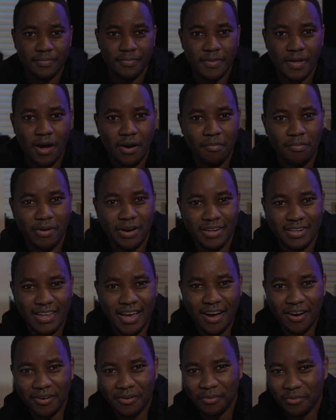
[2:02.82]
I'll break
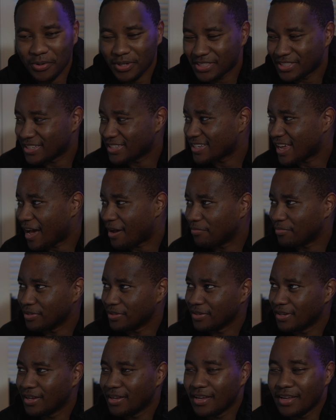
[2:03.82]
down what just
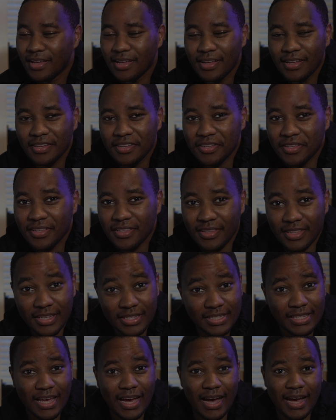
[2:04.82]
happened.
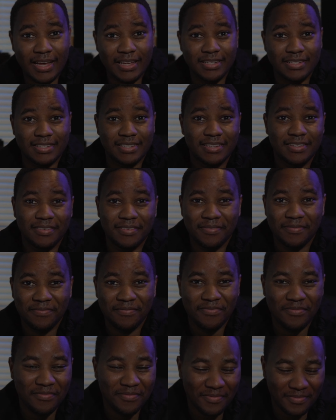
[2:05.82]
This guys,
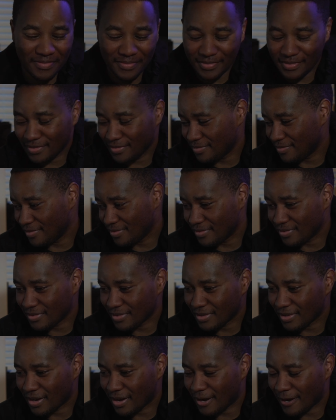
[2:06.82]

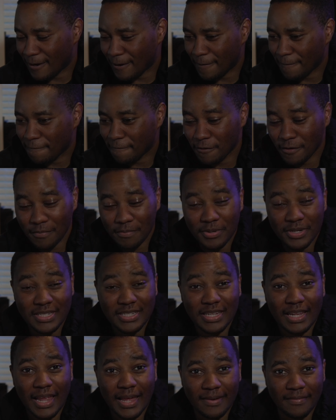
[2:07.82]
for a
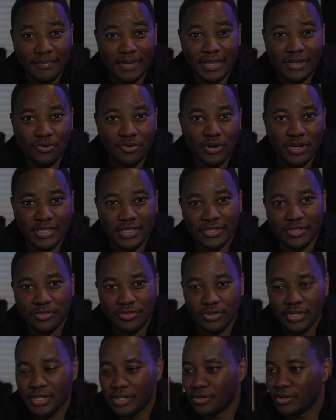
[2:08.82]
person like me who has a
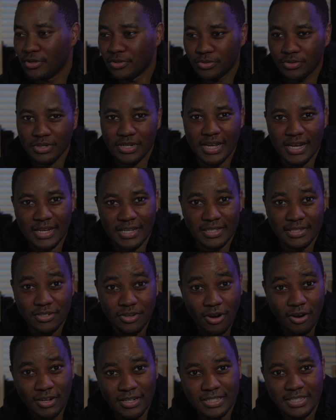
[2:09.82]
studio who does
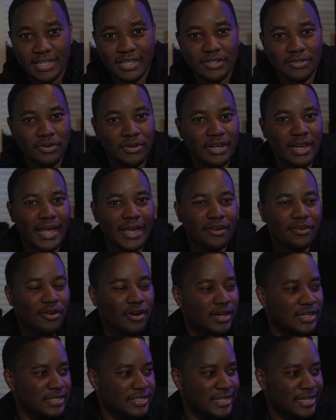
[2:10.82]
content, online
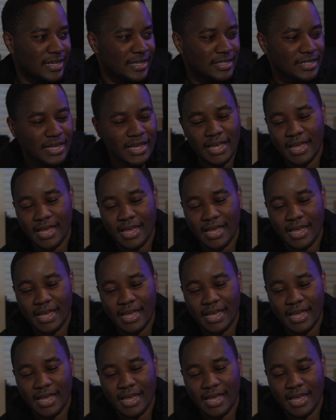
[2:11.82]
content,